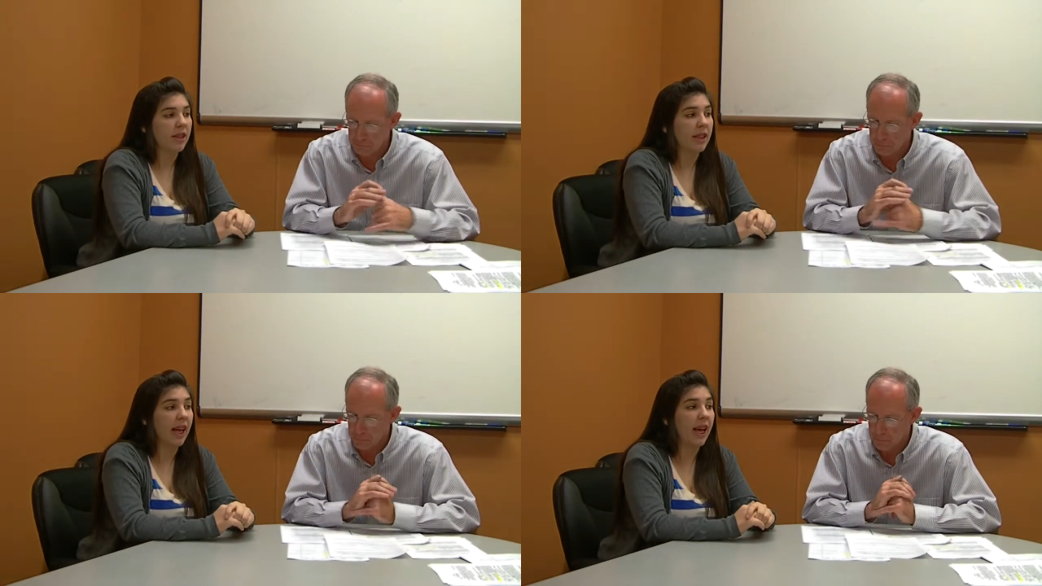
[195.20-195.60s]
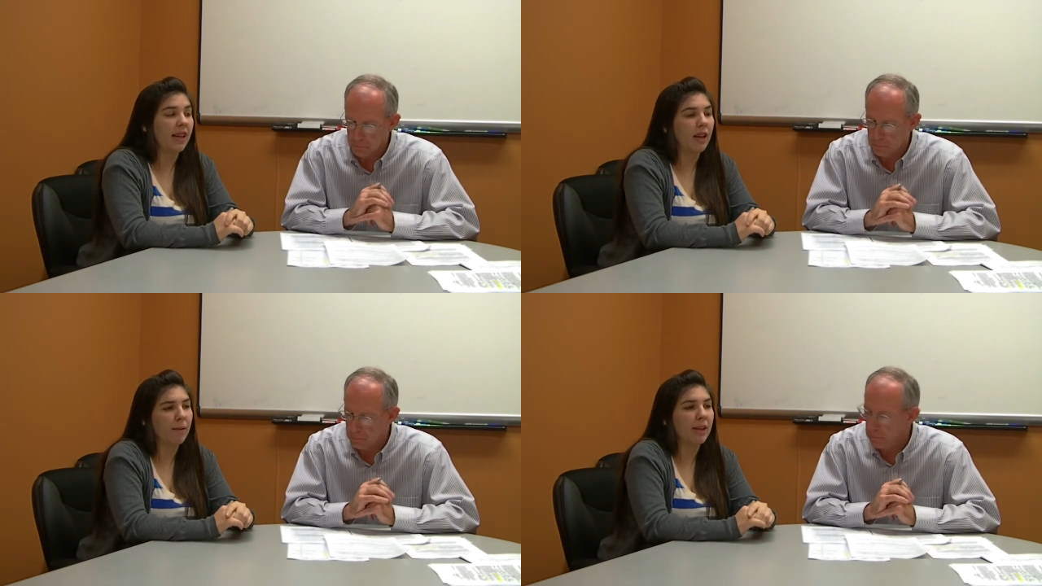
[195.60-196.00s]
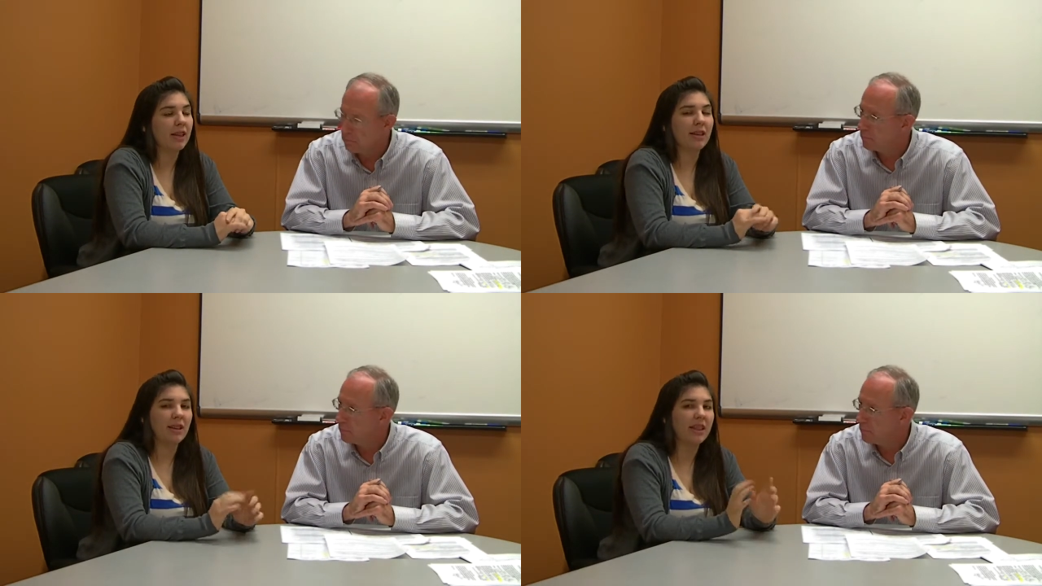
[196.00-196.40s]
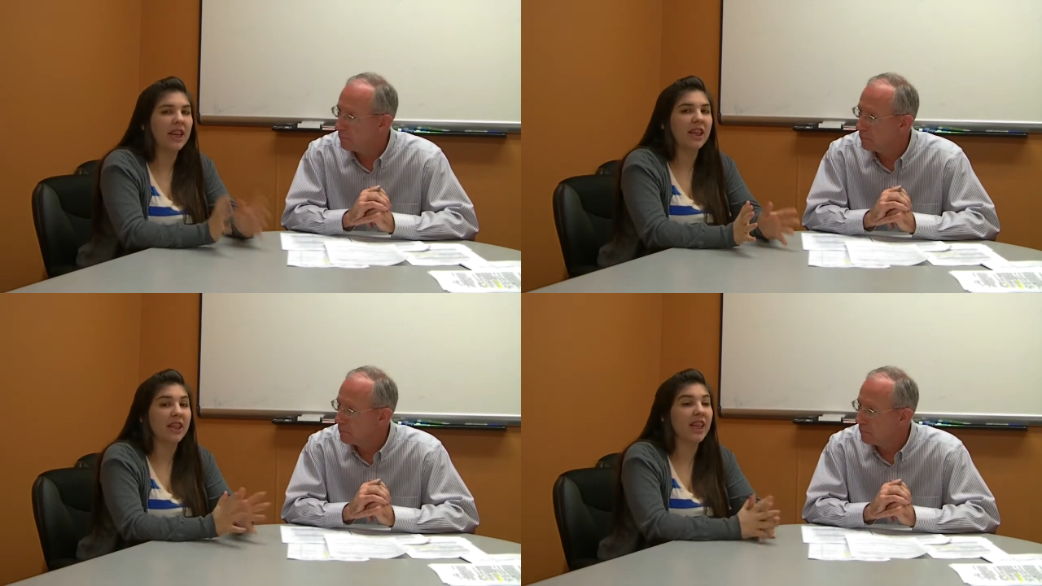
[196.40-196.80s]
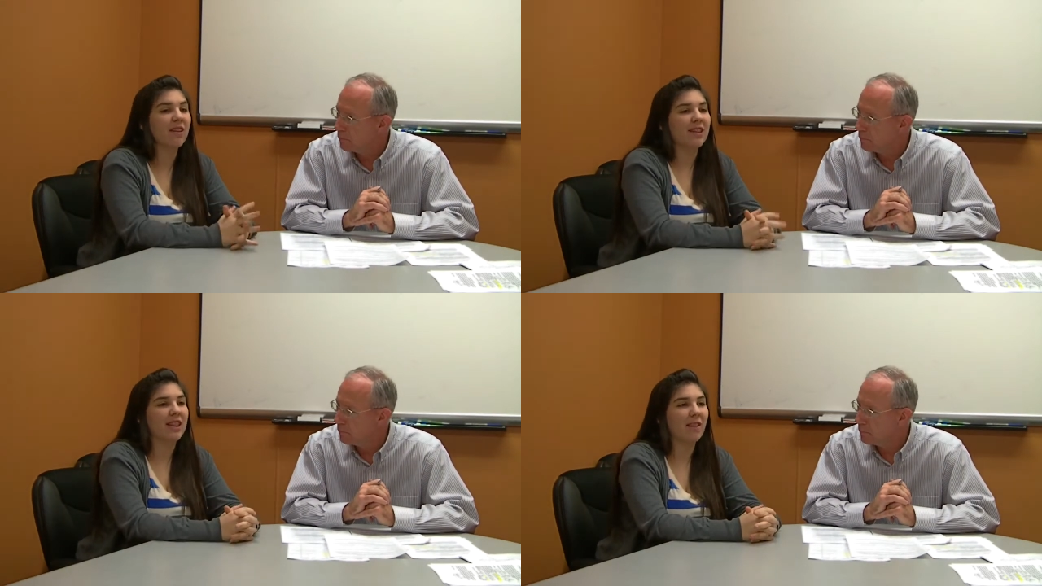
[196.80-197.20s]
Speaker 1: that I mean, the
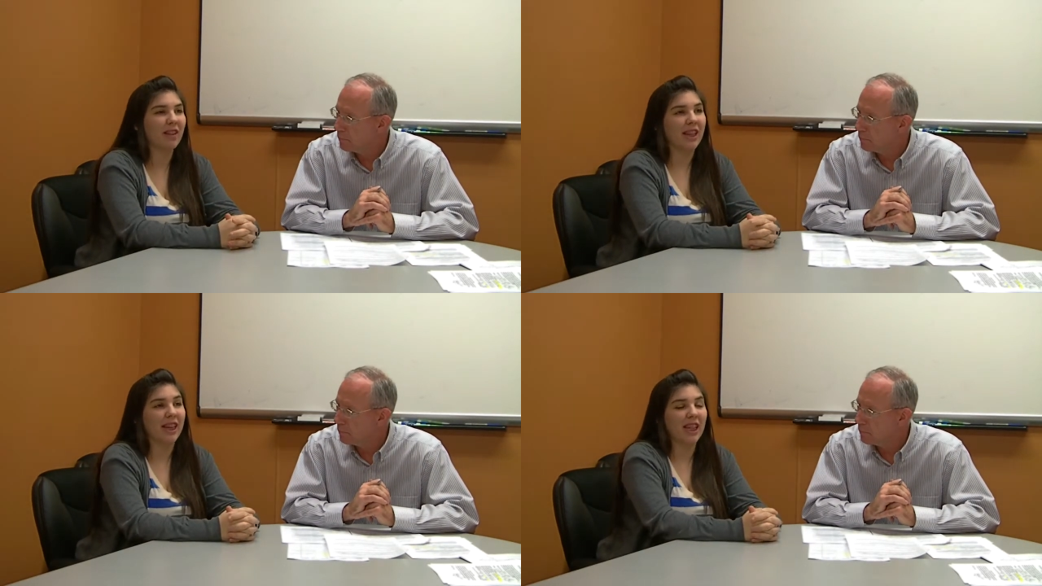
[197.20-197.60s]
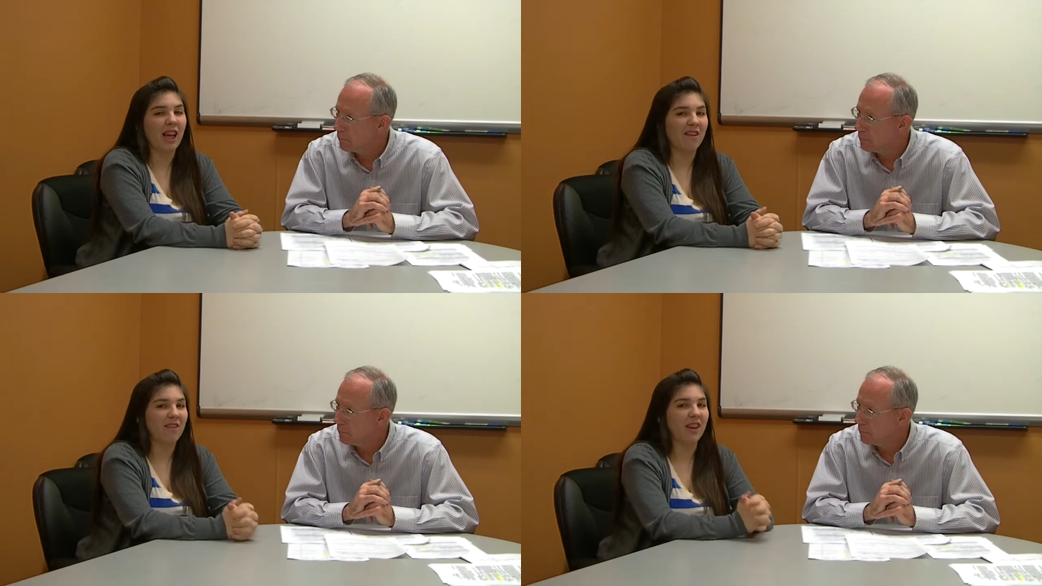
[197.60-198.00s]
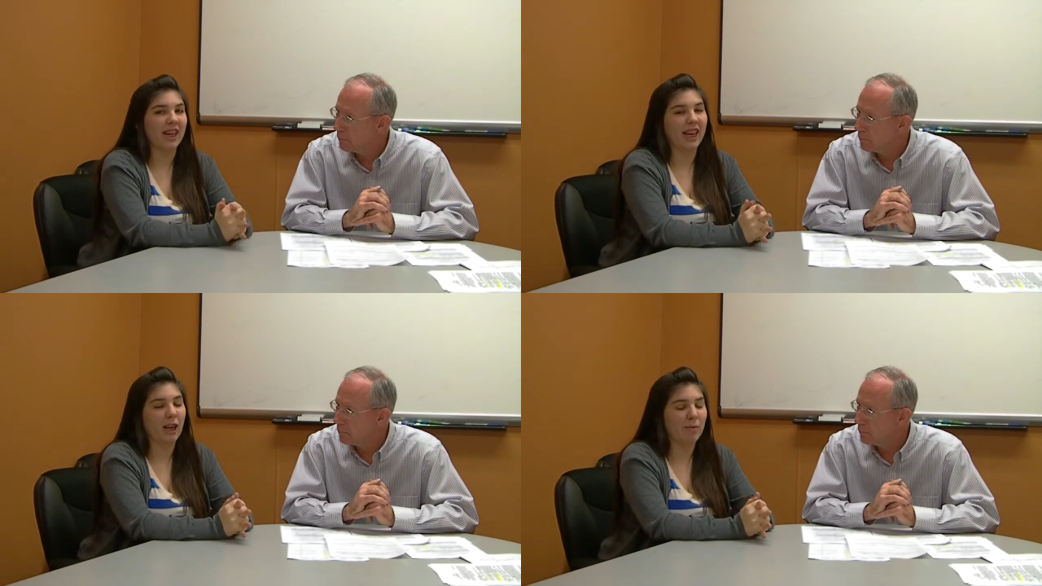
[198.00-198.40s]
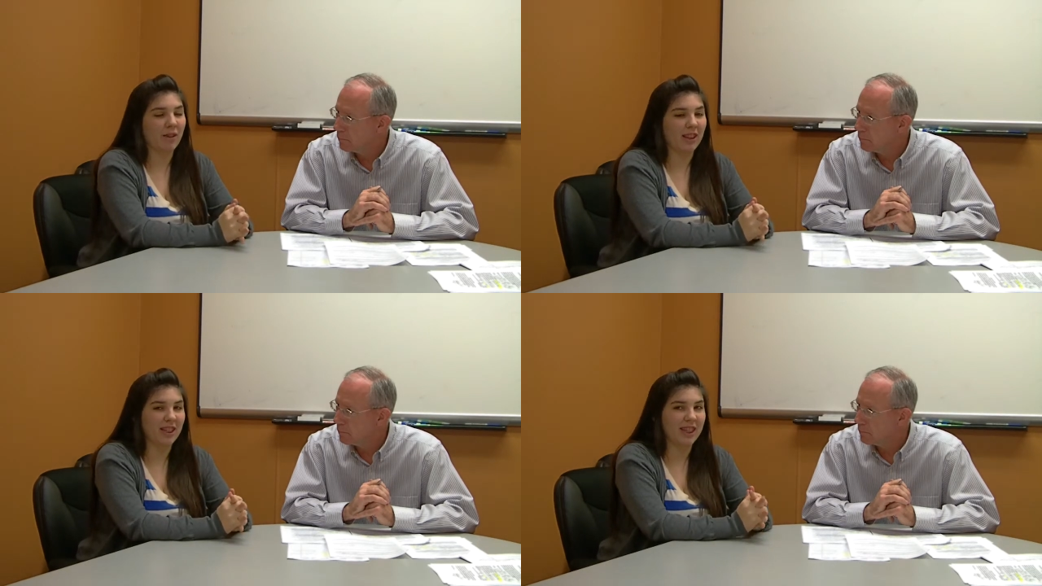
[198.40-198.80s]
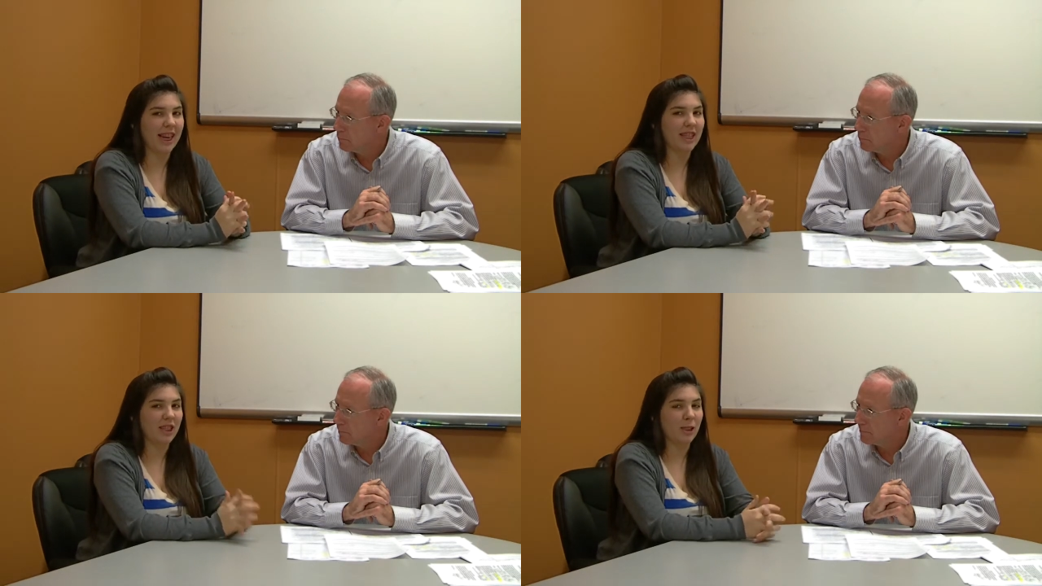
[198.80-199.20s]
theater is definitely a lot of fun getting up there on
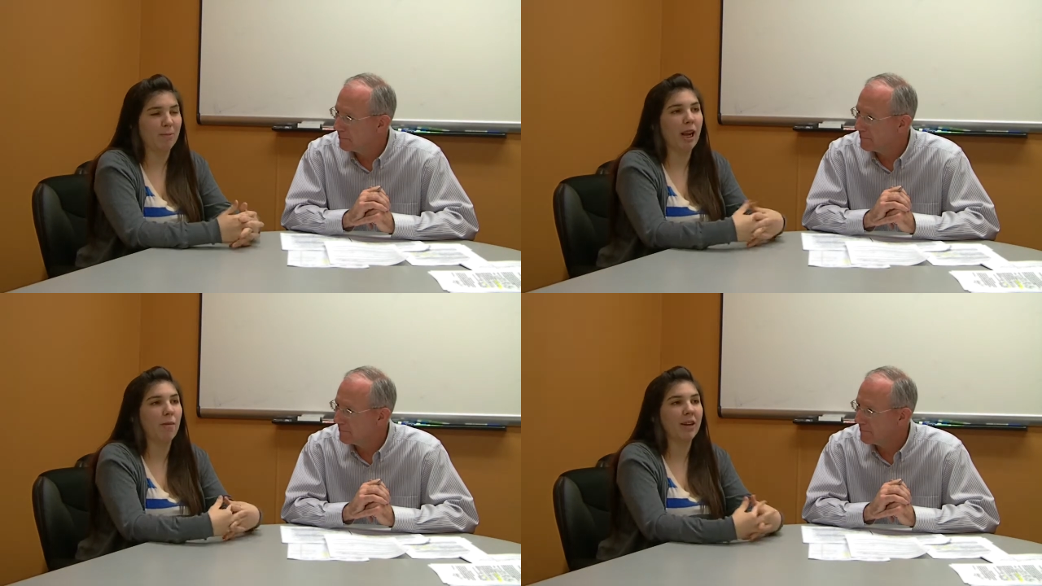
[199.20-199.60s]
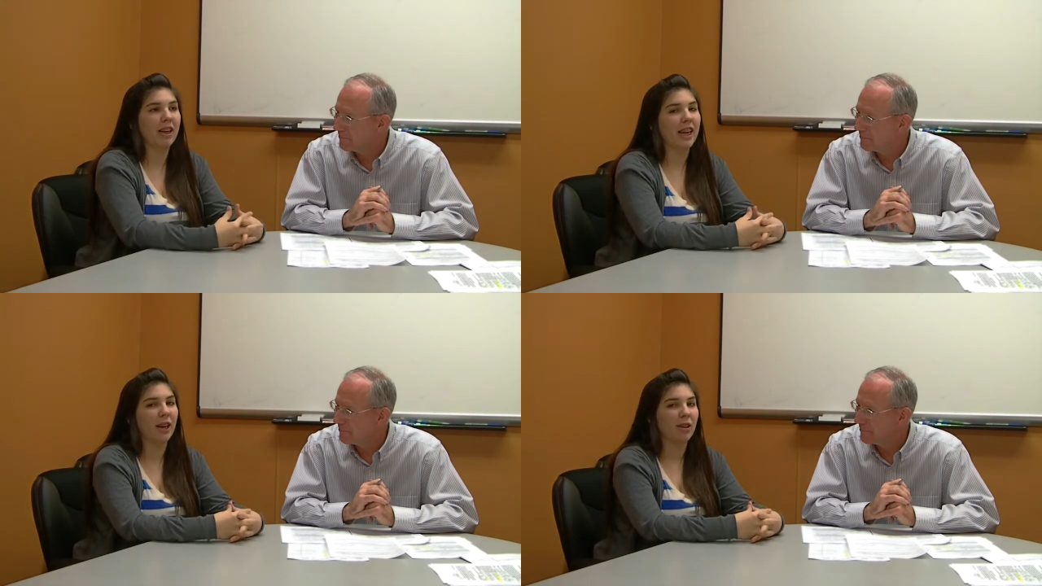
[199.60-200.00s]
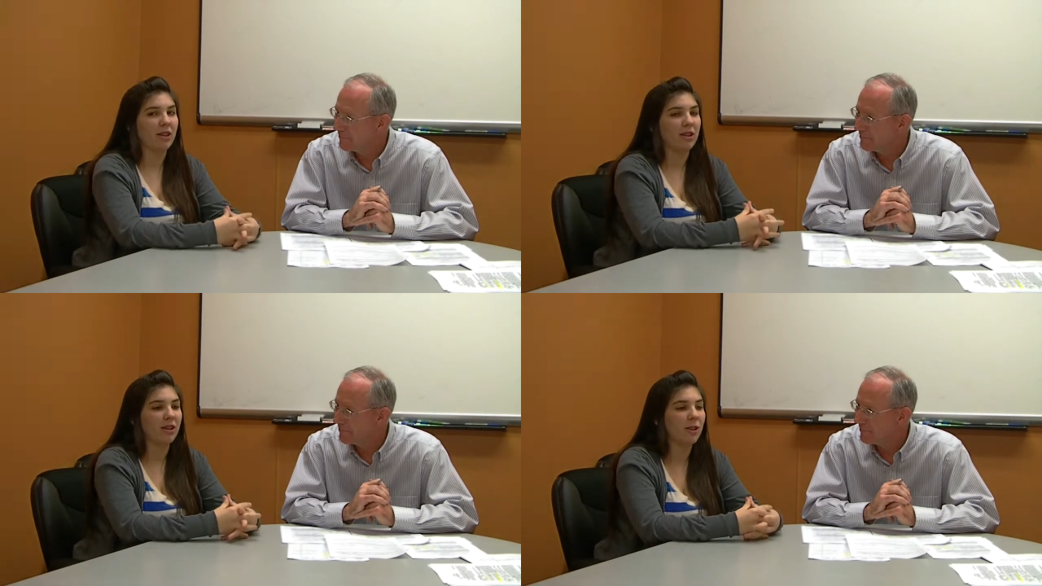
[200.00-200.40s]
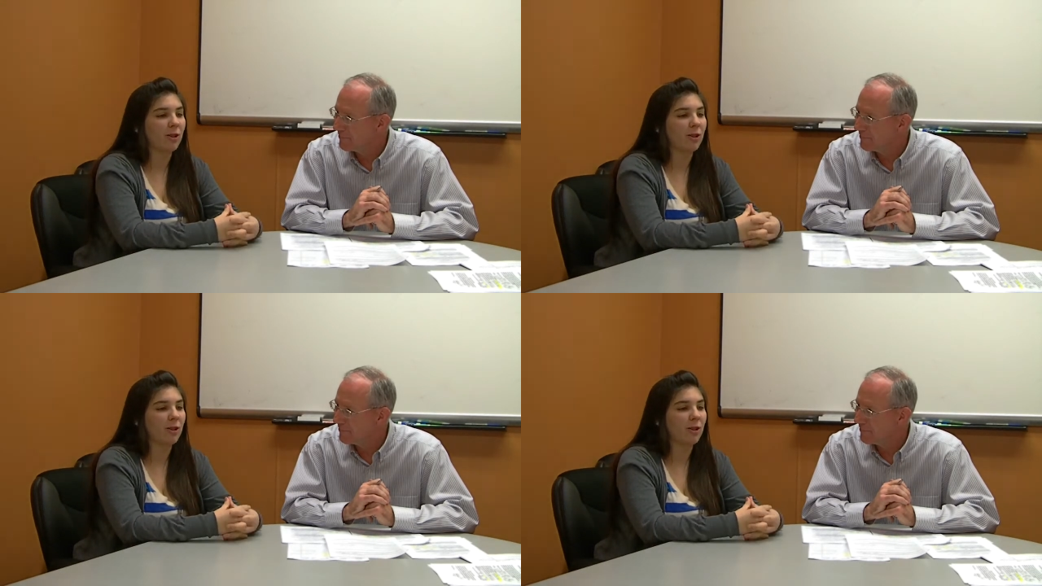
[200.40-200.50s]
stage and just becoming a character.